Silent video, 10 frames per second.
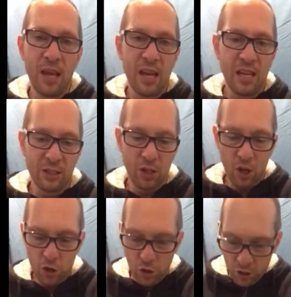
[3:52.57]
is
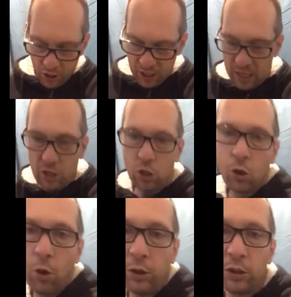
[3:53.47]
you're going to need your
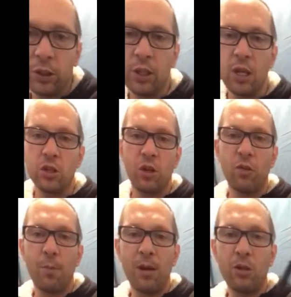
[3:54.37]
torch. So I've
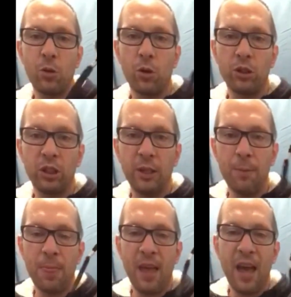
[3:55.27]
got my torch here,
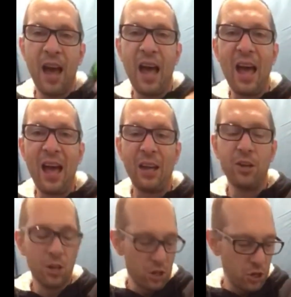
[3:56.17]
and
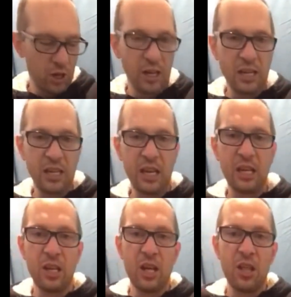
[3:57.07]
you're going to need
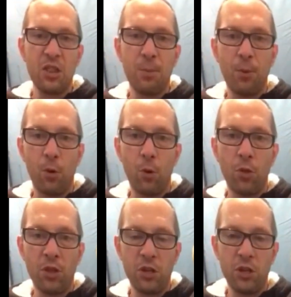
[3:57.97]
the ball
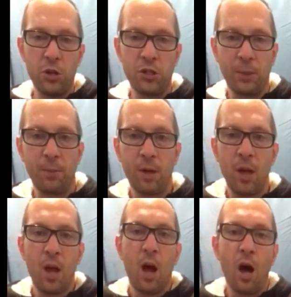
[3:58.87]
that you're using.
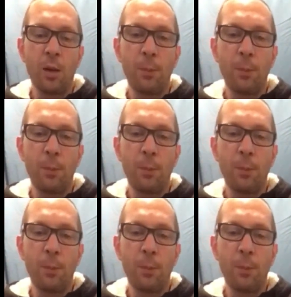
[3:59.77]
I'm going